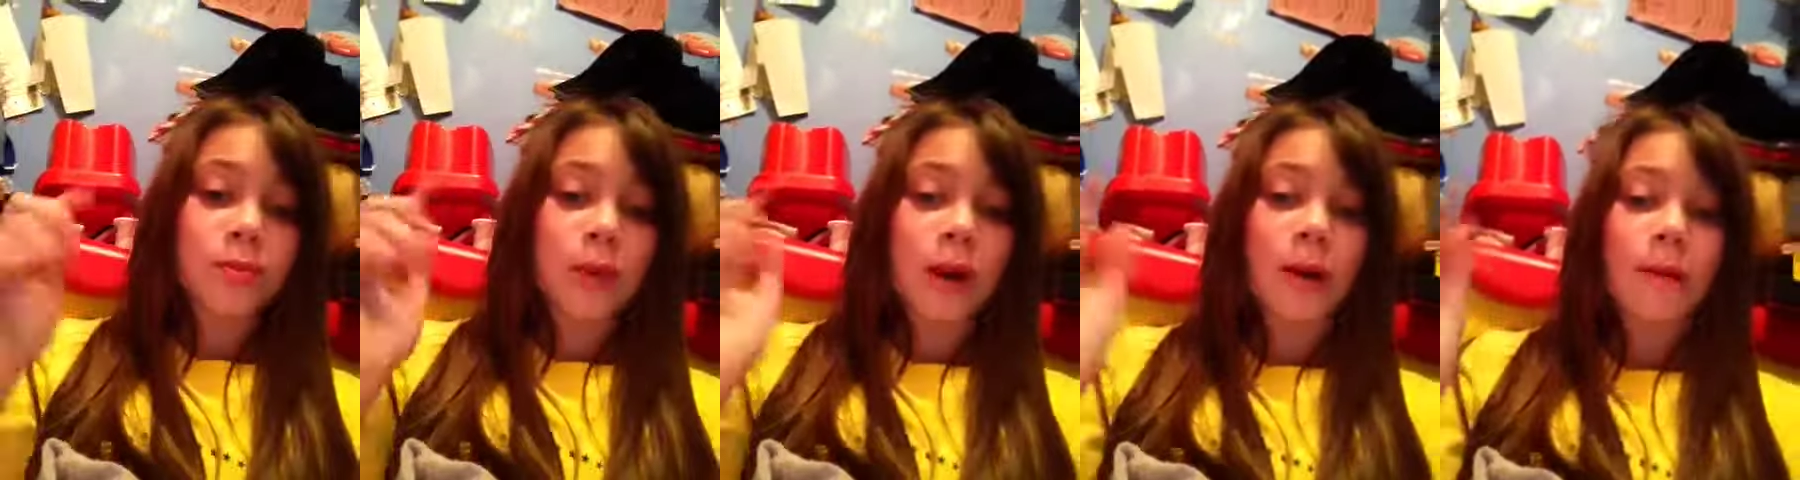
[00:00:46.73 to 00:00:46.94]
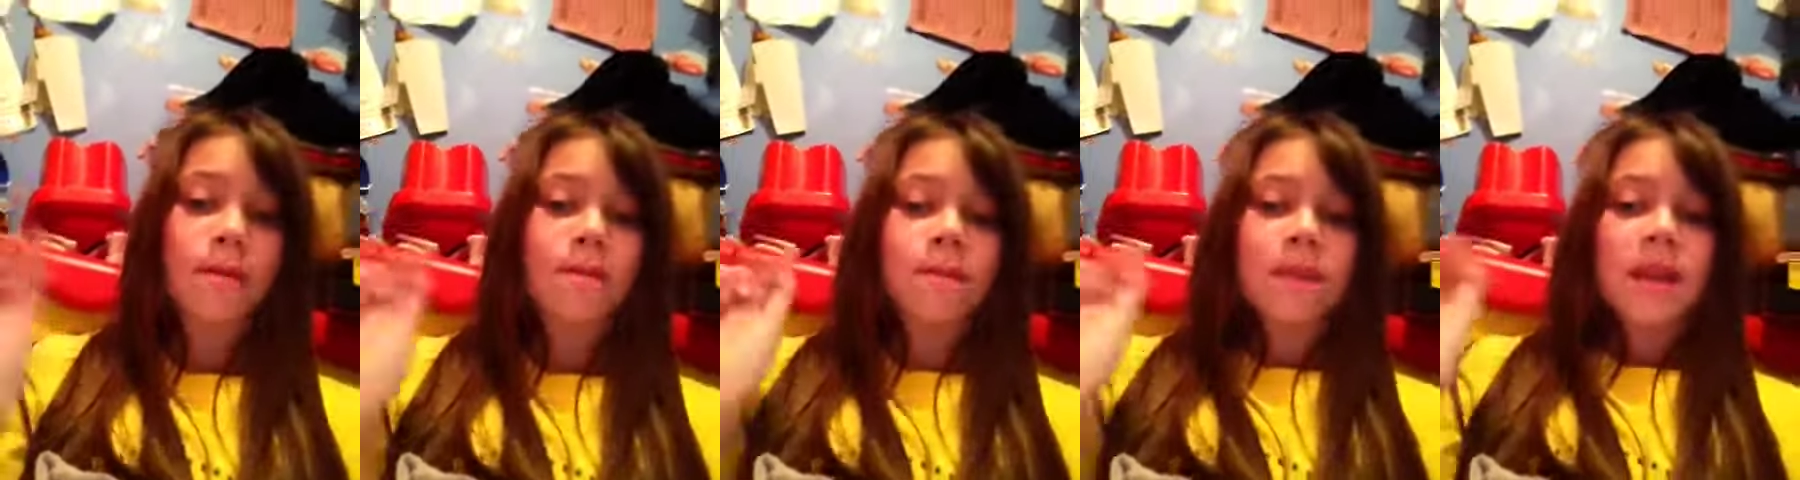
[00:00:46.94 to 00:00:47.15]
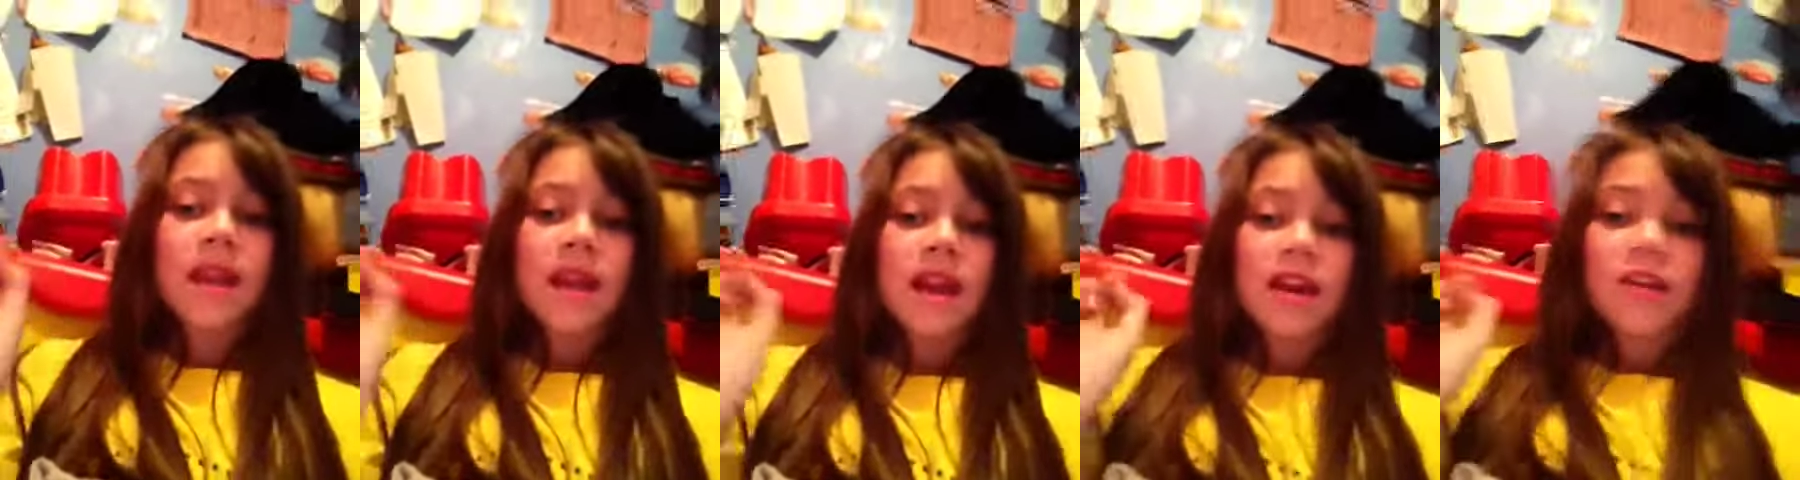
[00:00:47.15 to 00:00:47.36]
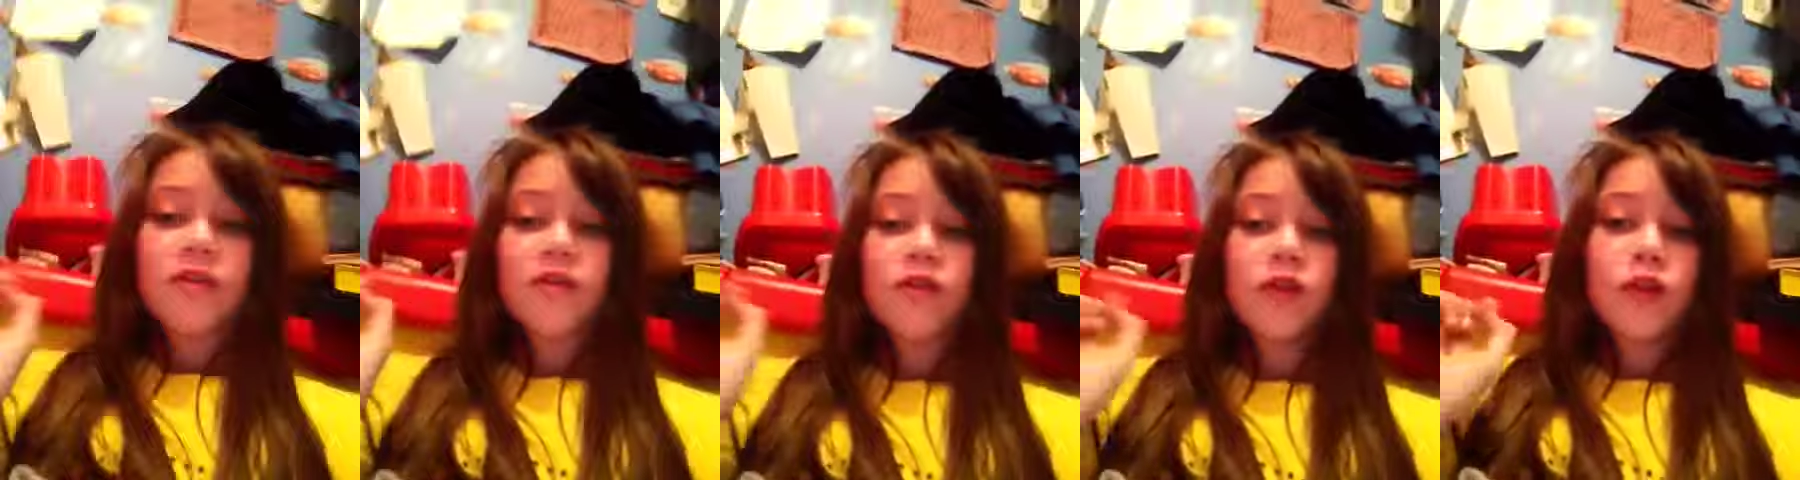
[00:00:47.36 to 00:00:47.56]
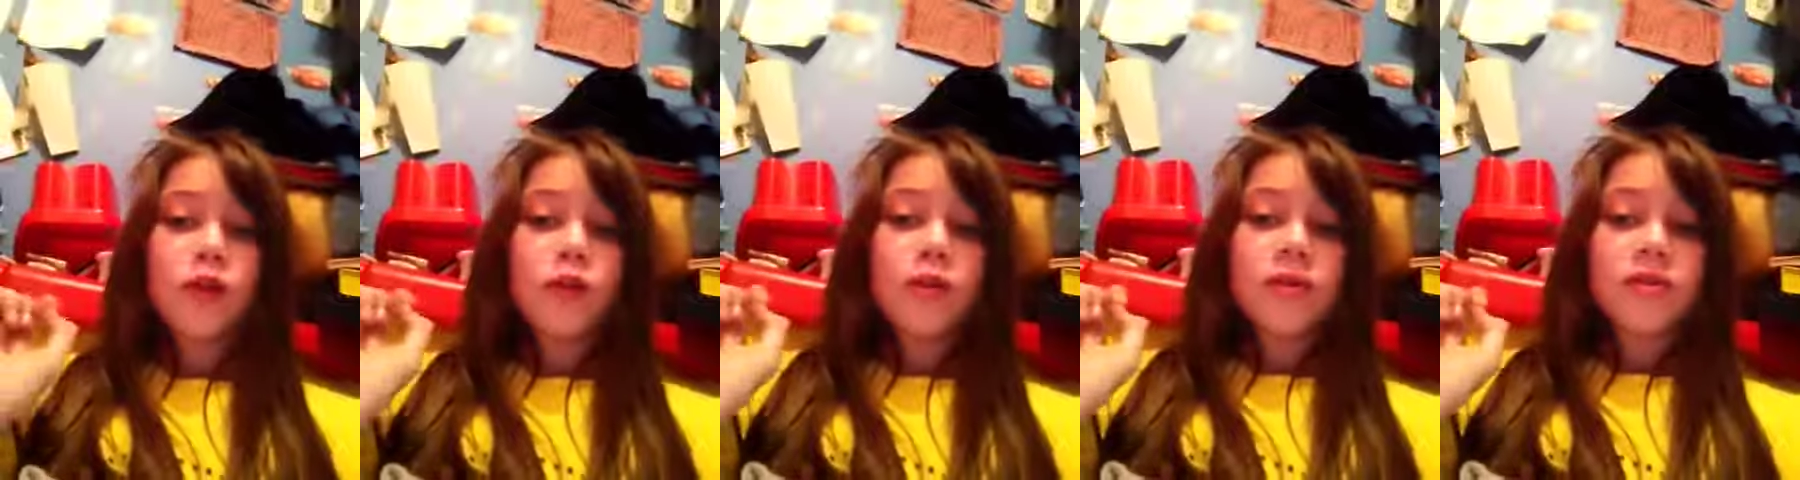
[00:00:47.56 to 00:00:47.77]
but
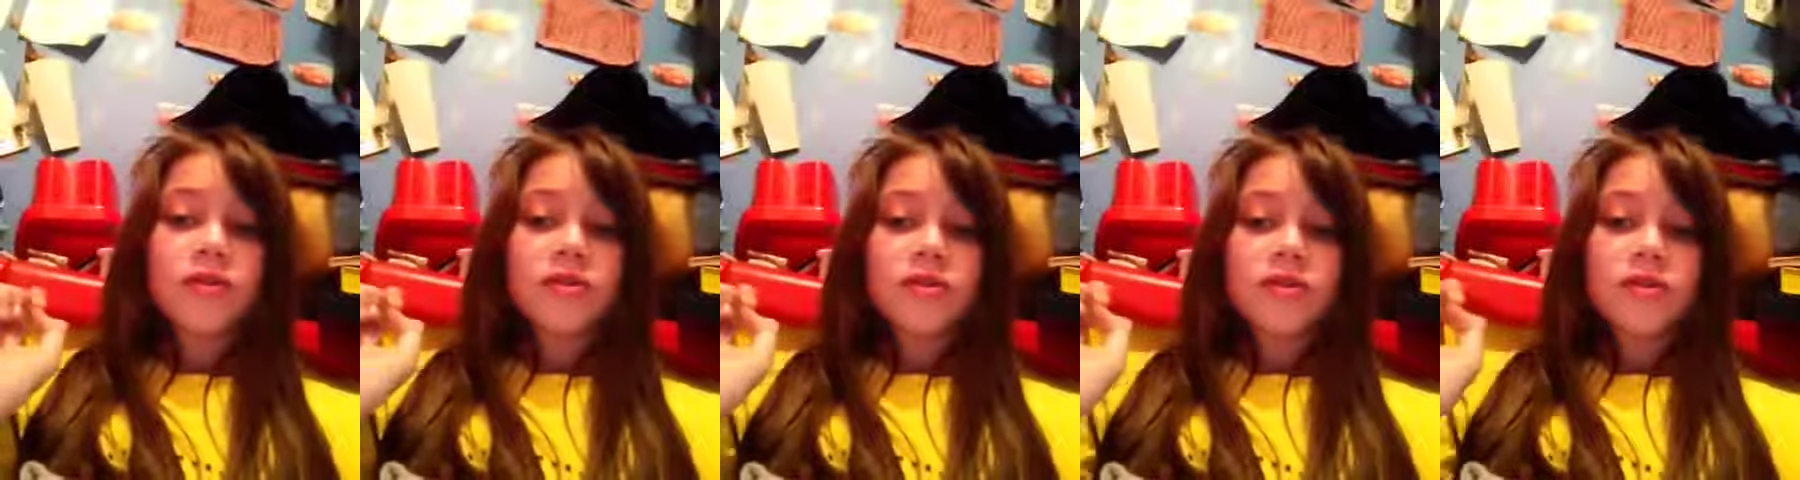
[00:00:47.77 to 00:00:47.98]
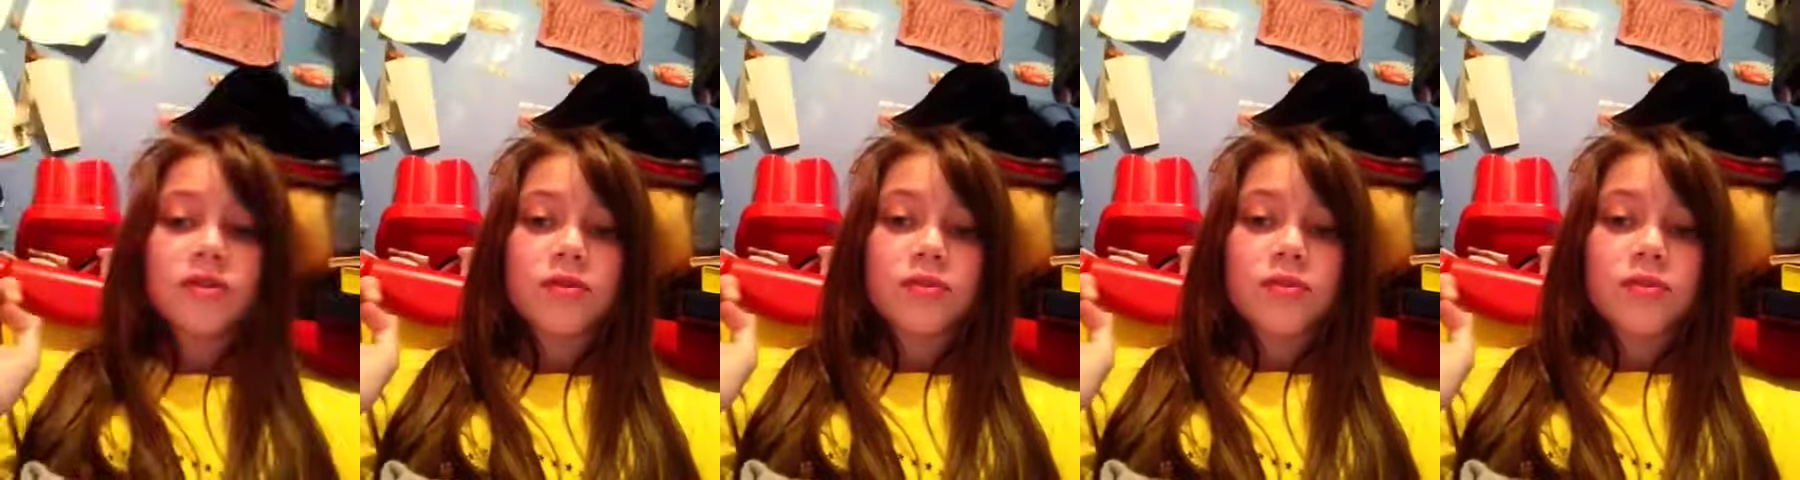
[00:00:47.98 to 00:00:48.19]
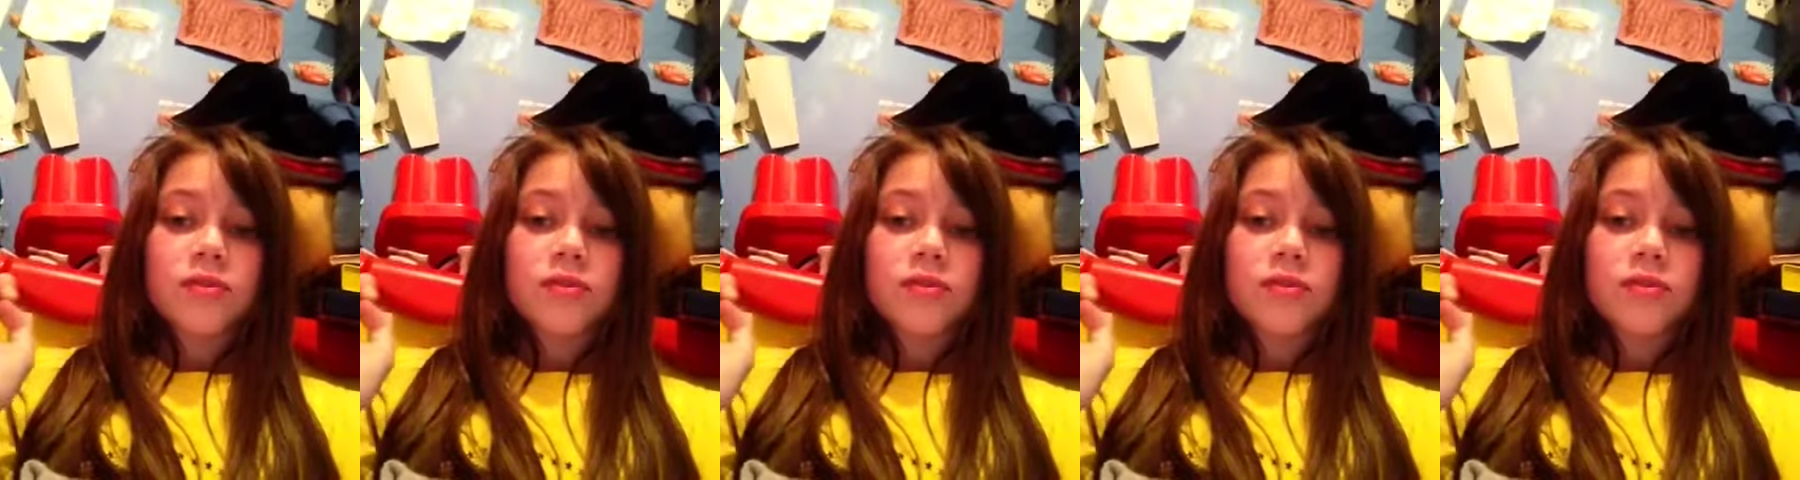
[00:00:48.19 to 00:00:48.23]
if you want to...